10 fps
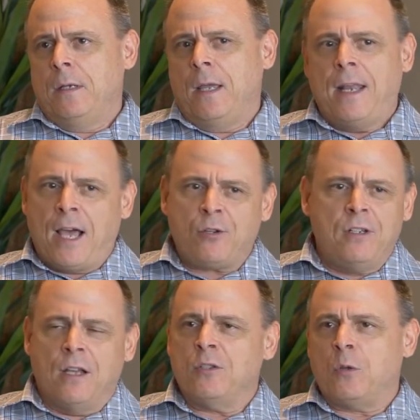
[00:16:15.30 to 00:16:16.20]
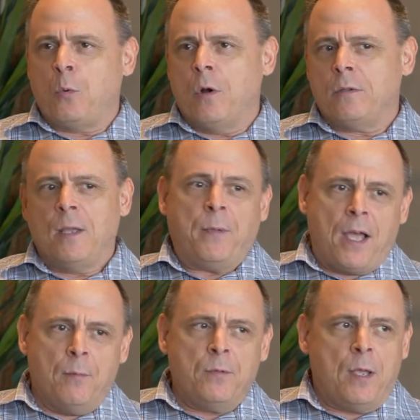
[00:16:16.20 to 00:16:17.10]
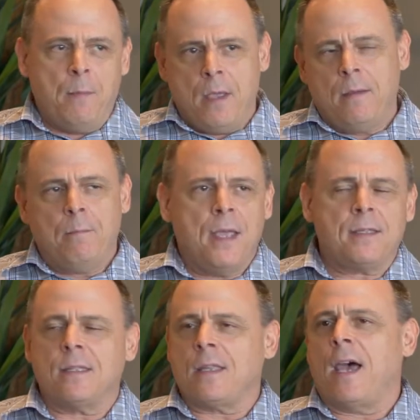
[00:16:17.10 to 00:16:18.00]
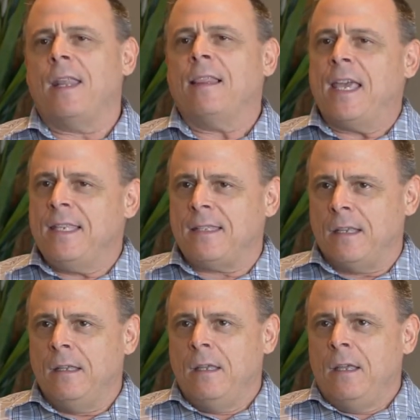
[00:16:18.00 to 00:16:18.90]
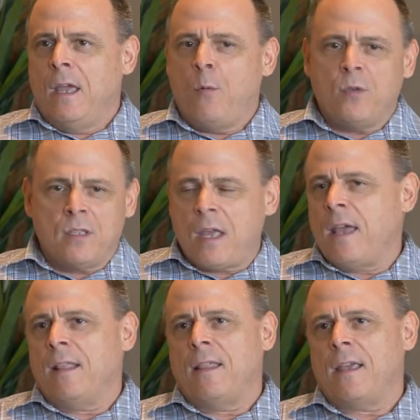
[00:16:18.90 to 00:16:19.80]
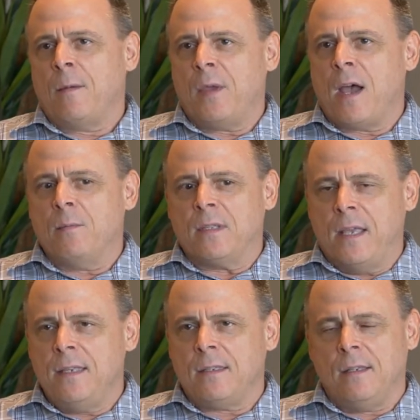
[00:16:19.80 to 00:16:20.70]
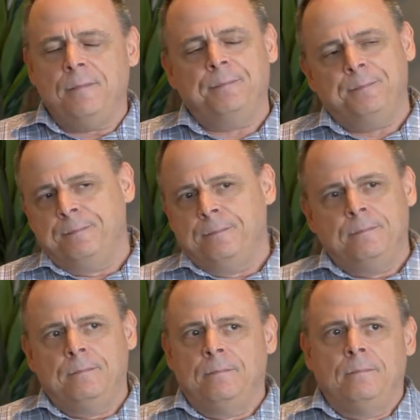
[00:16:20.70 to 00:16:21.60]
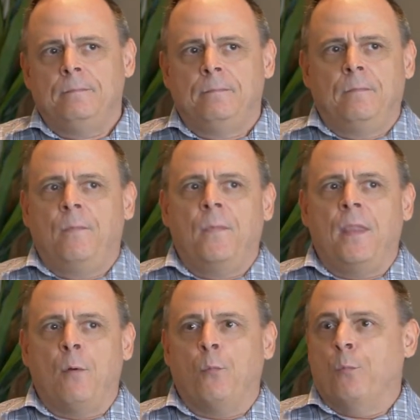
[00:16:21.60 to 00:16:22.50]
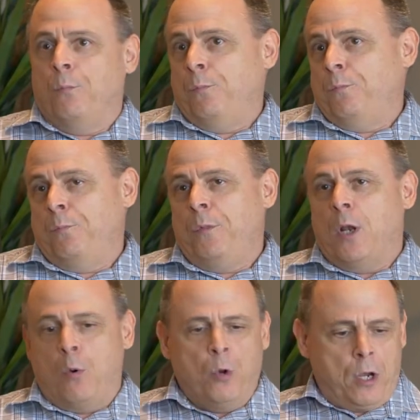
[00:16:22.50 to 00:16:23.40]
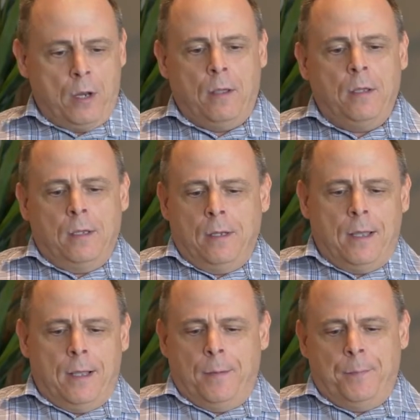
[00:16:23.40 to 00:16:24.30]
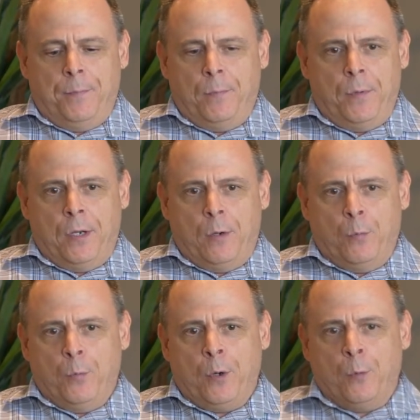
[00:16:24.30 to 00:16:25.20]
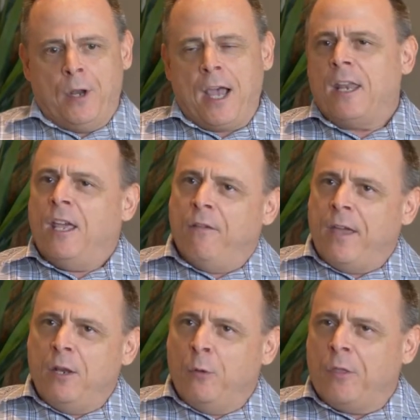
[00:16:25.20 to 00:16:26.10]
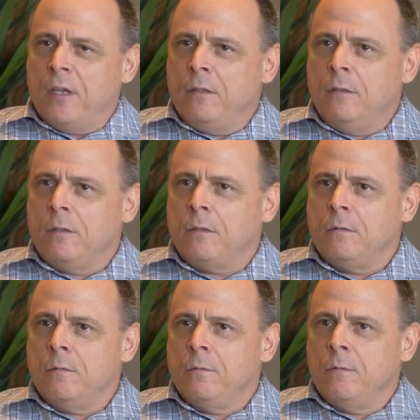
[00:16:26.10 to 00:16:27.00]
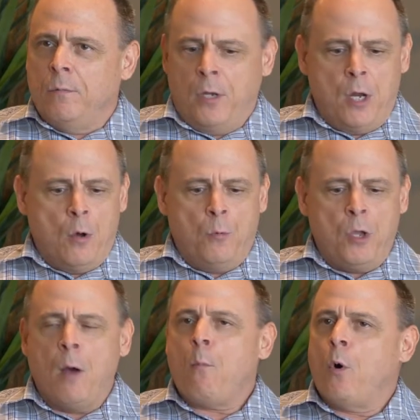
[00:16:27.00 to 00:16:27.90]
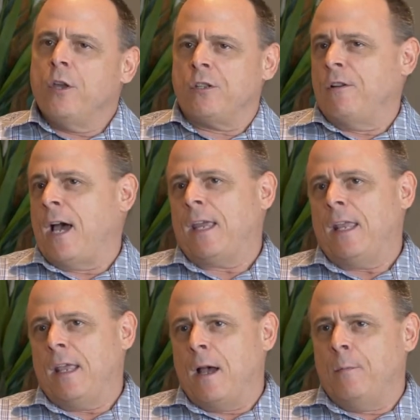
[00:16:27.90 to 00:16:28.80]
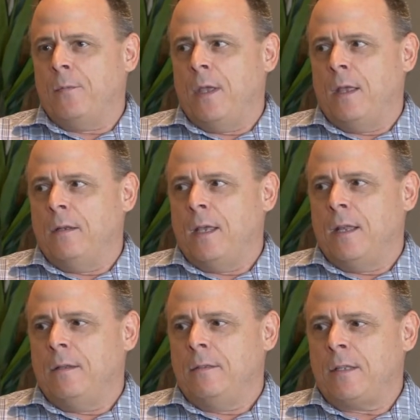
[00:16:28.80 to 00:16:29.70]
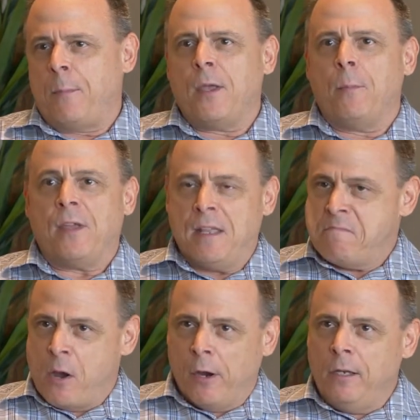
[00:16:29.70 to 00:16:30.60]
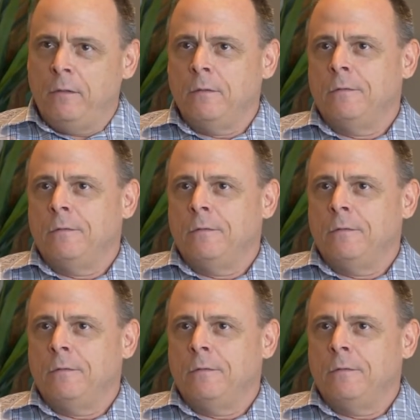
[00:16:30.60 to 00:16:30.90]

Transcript: It actually does the worst. It makes society lazy. And when society becomes lazy, then, you know, we're going to, we're not going to innovate new things. You know, young boys are not getting up and stepping up to get married.